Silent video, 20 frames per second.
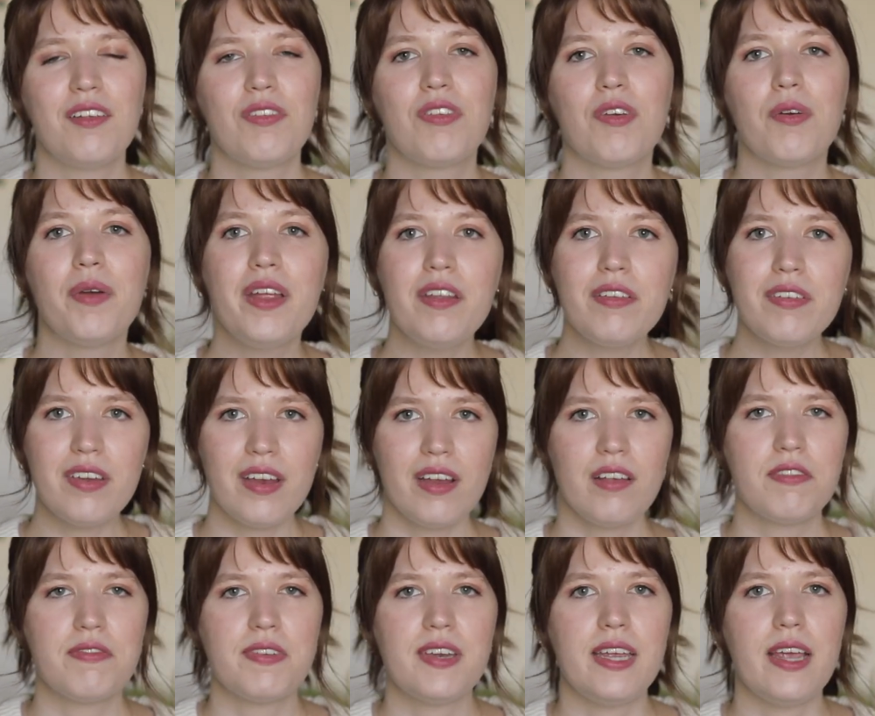So in
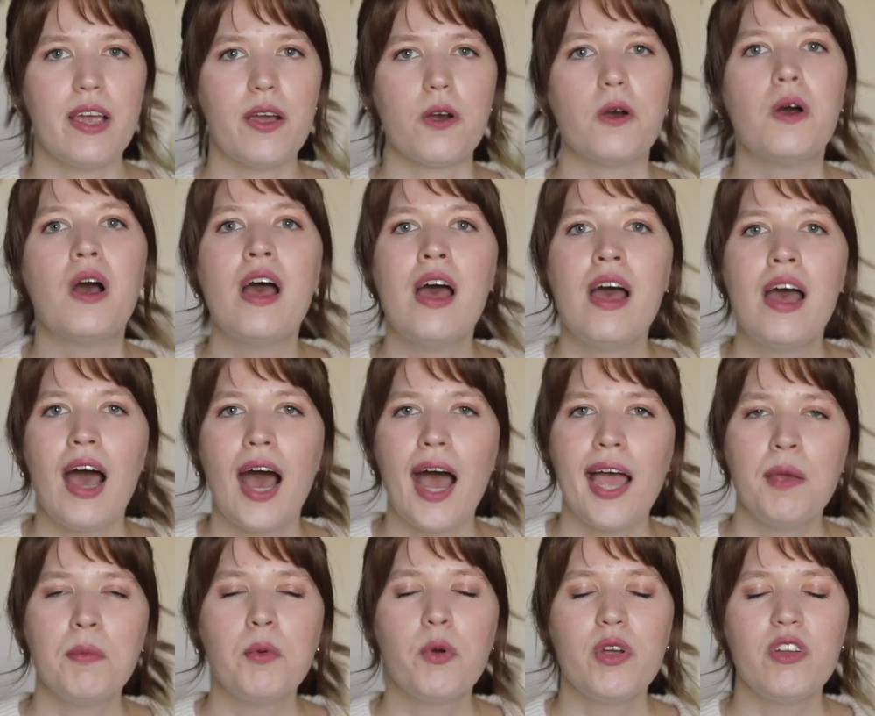today's video, I
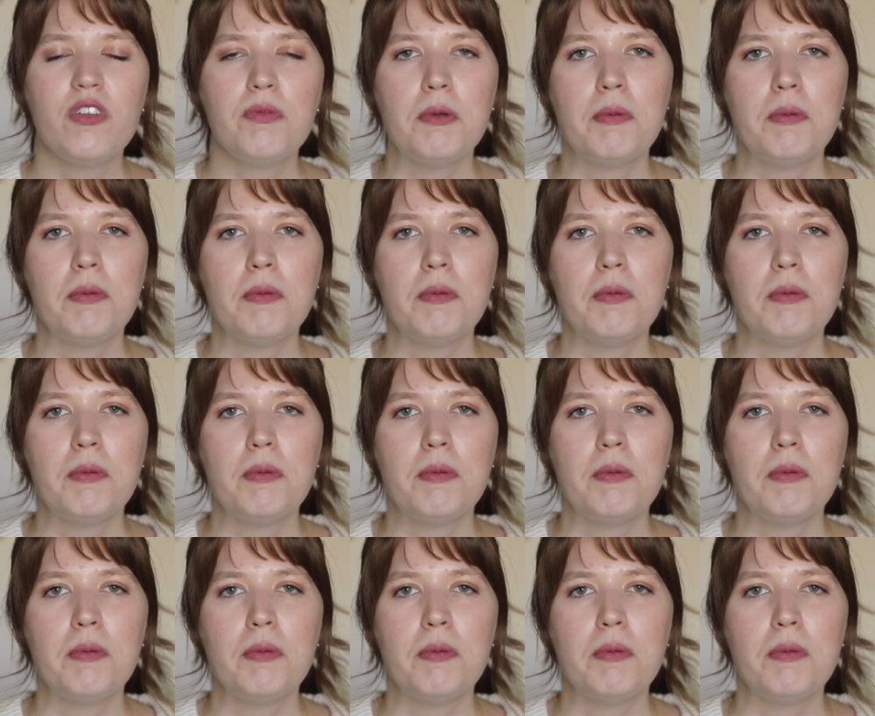am going to